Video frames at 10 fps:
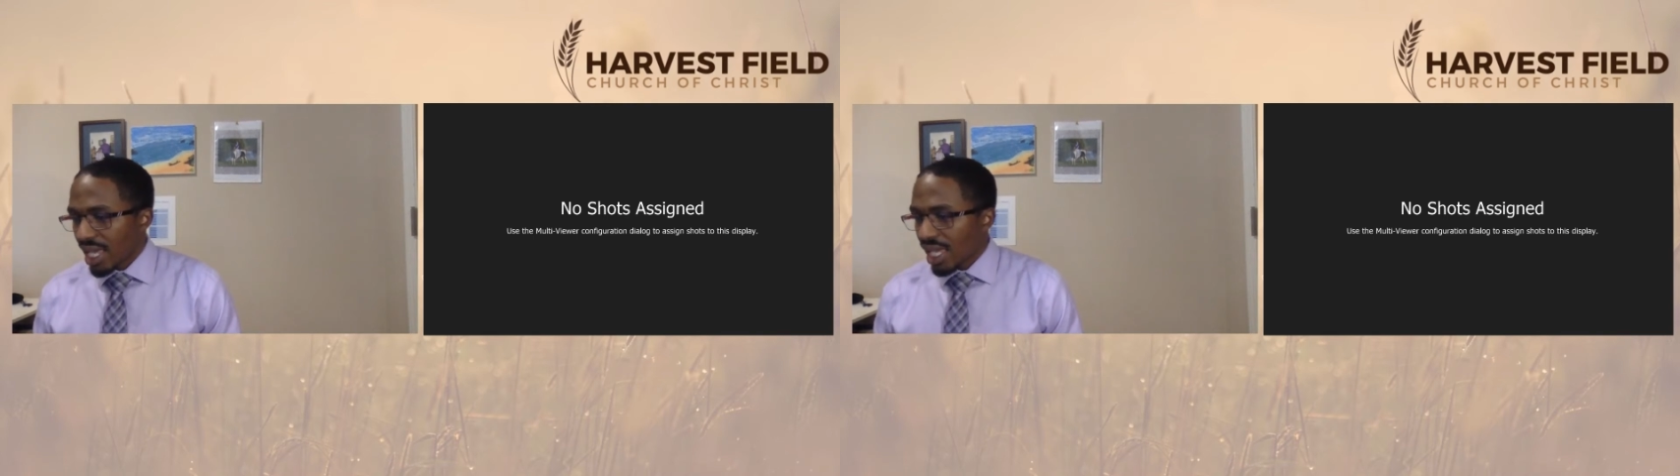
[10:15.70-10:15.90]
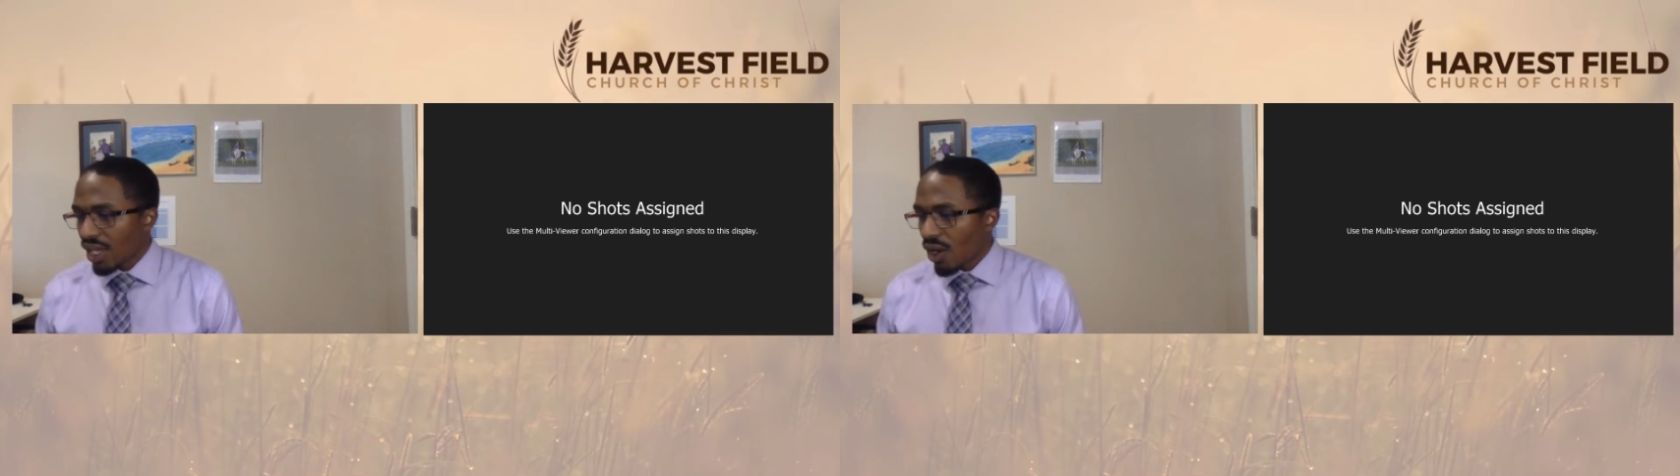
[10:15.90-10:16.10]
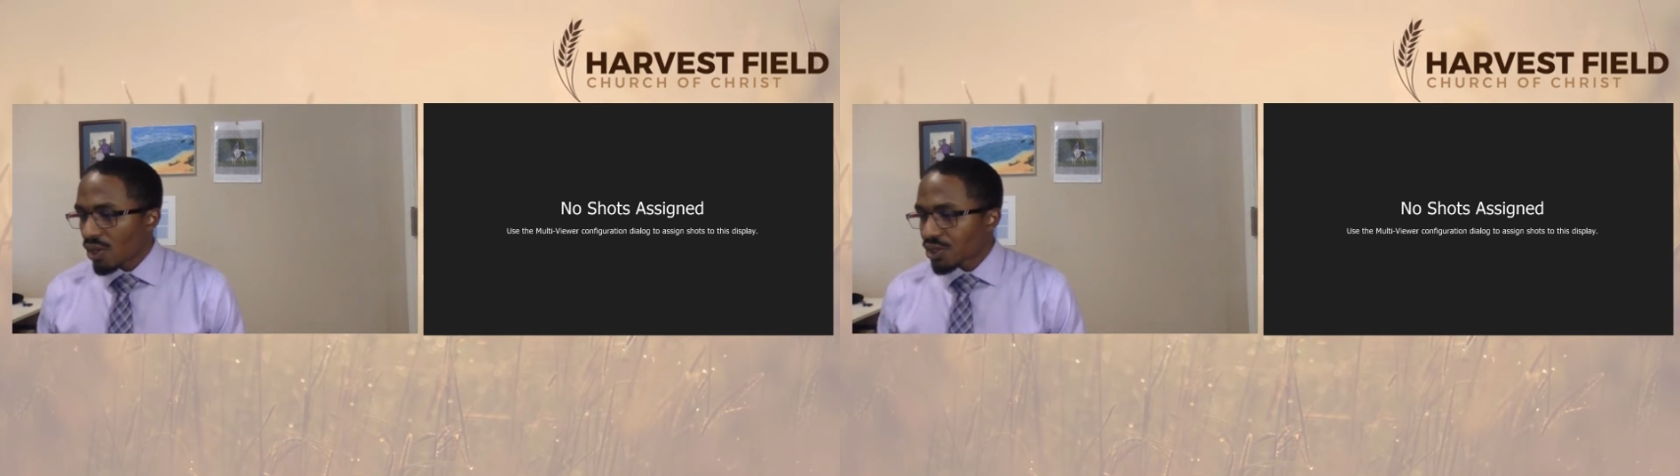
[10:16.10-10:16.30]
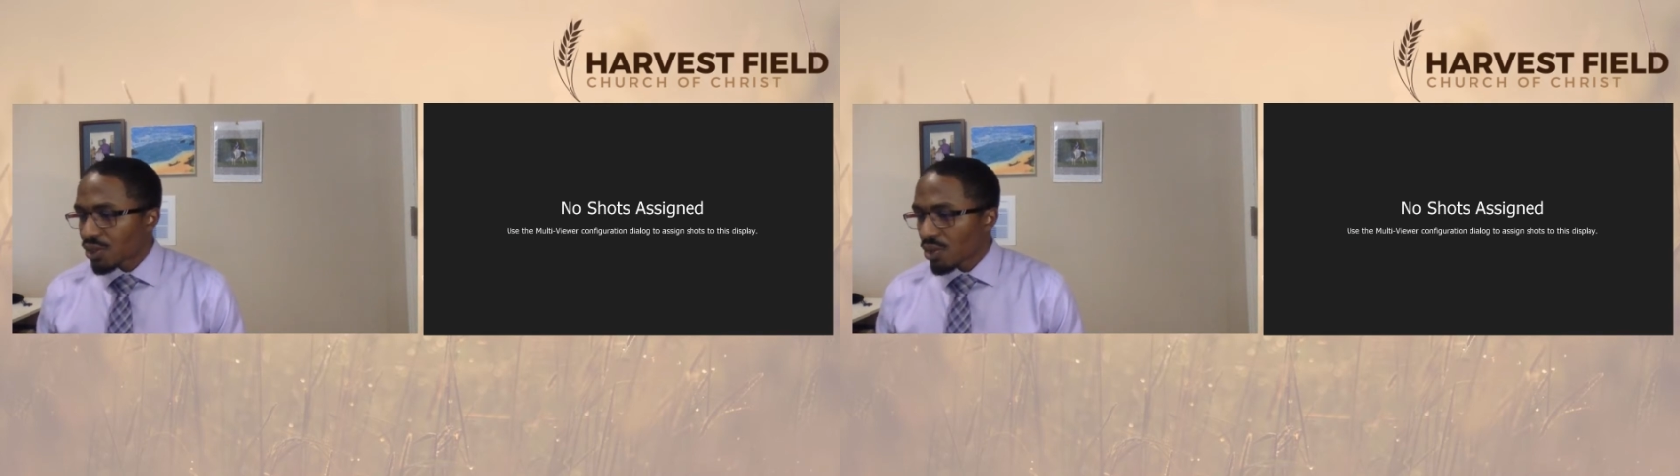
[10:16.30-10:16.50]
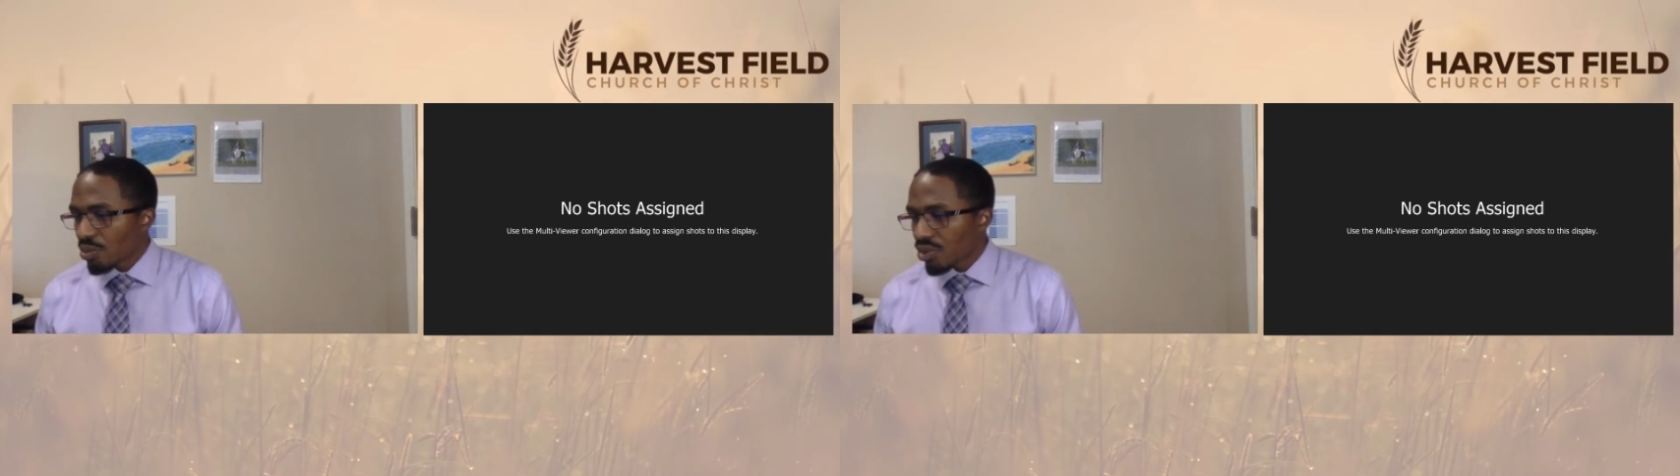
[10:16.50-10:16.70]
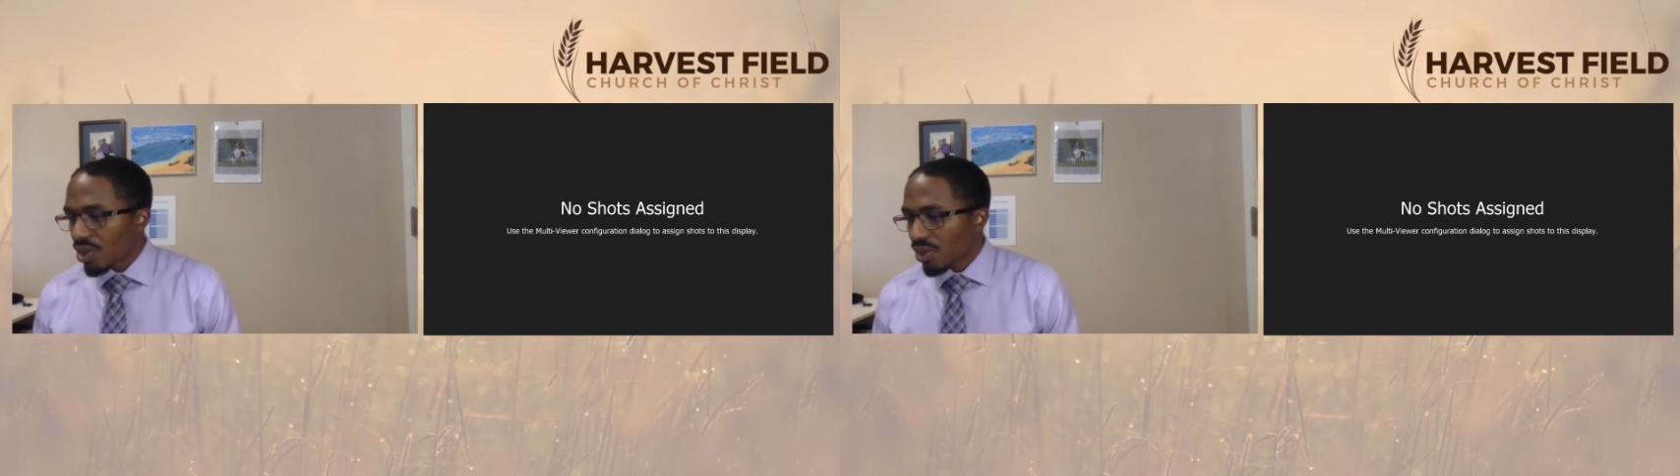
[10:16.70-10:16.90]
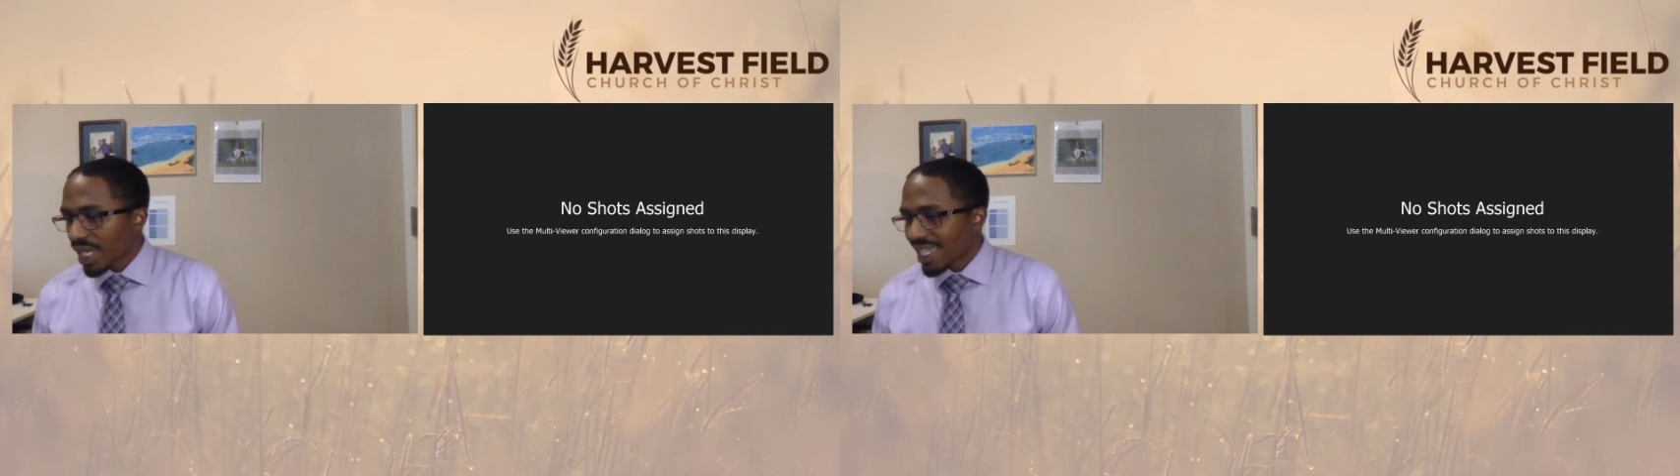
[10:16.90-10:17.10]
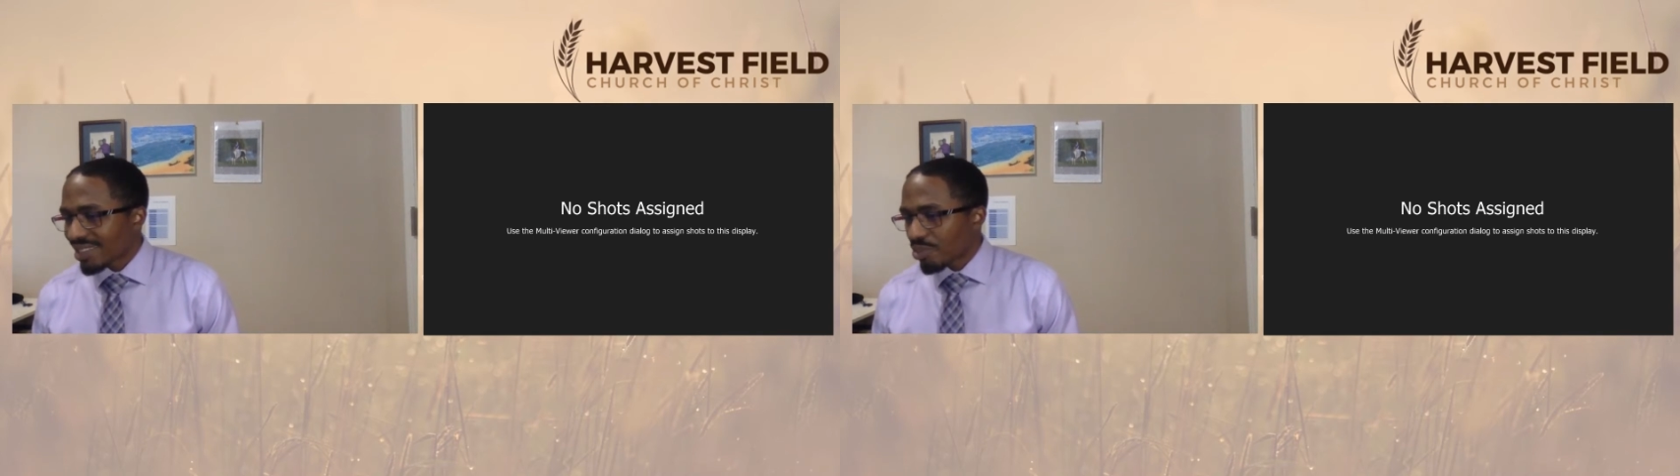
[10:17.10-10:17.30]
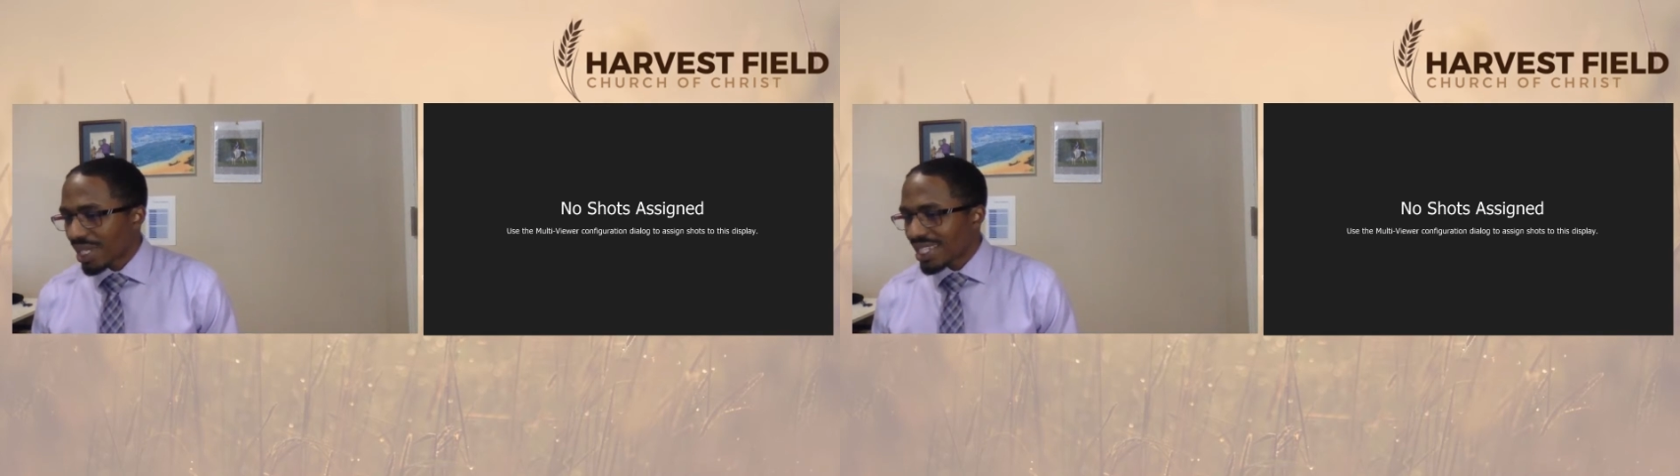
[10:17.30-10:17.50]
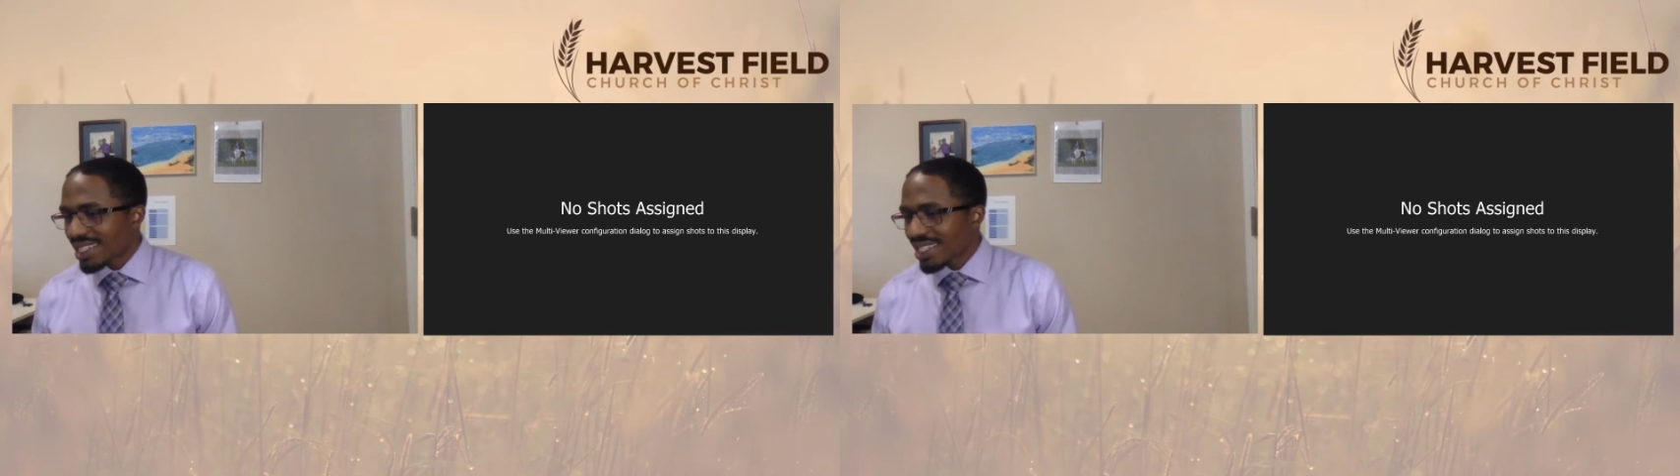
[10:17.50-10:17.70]
He also broke in
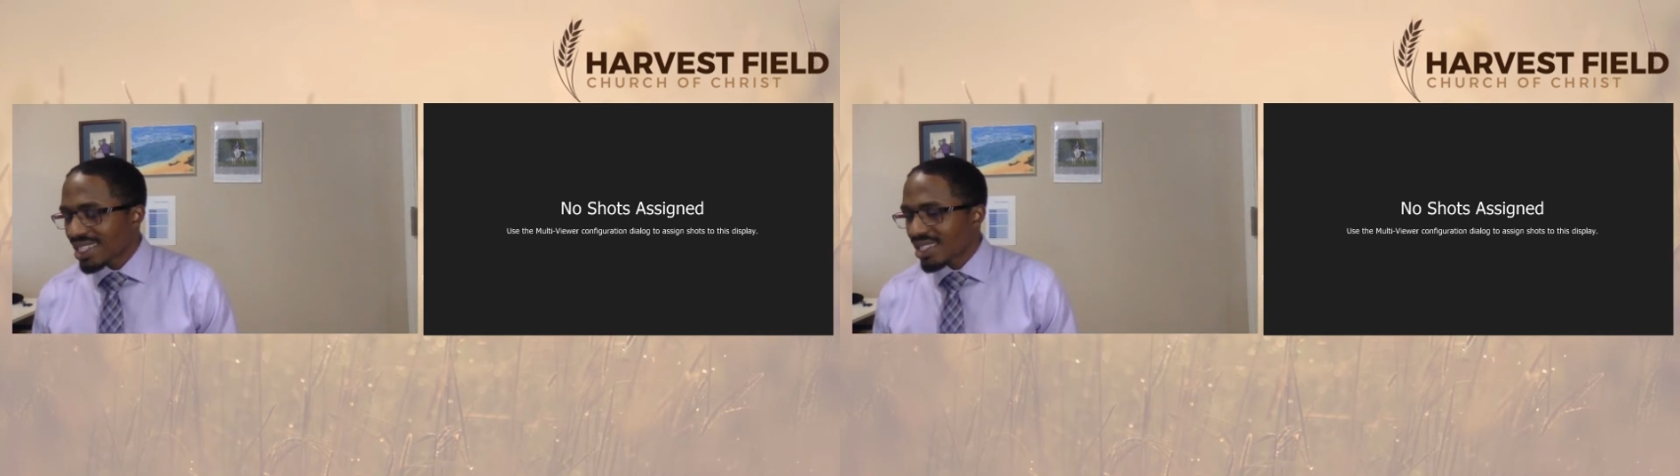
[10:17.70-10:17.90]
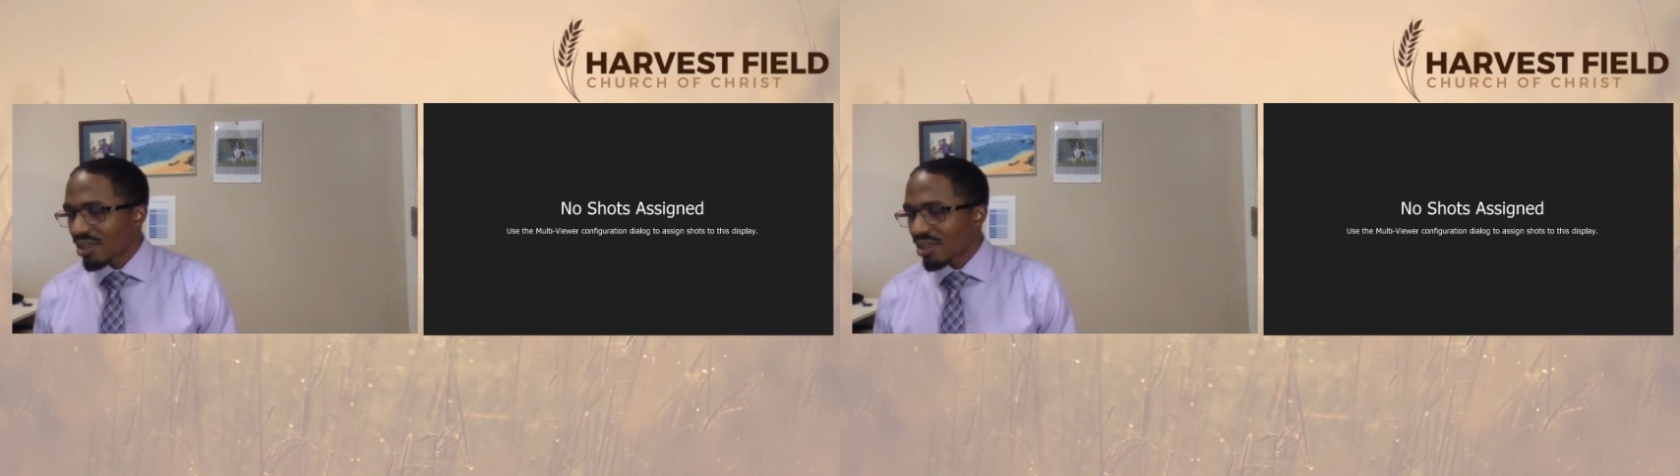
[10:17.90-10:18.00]
pieces